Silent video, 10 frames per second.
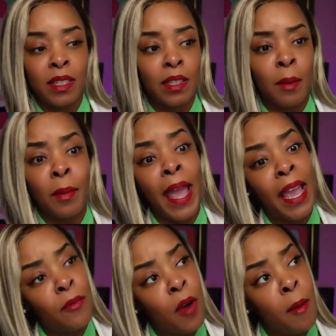I'm
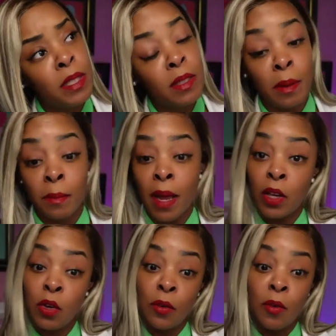a pharmacist, but I'm not
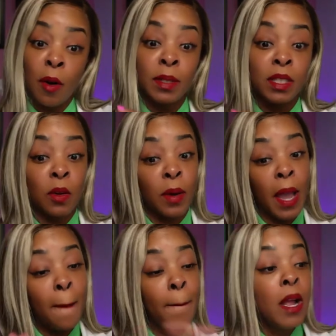your pharmacist.
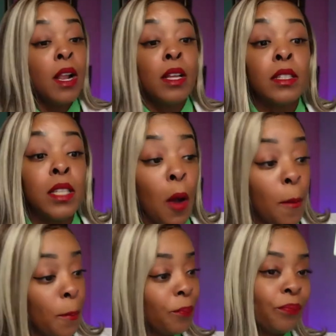Okay. So,
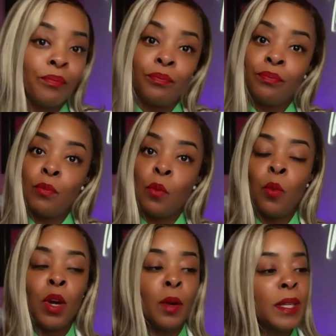
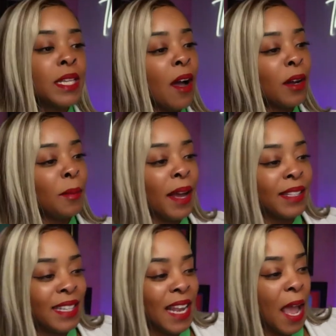what are we talking about
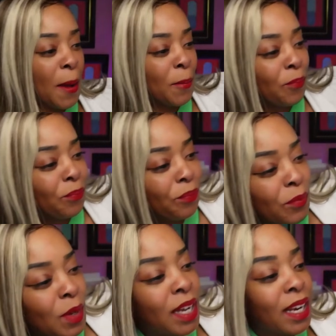tonight?
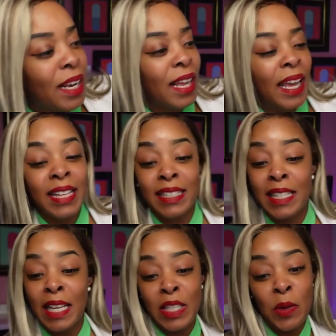It's
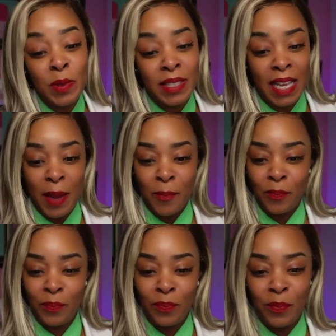the Tootsie.
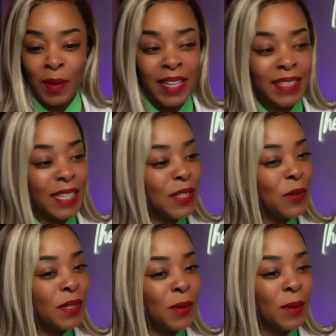It's the
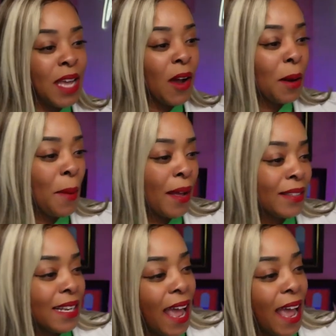Tootsie we're talking about tonight.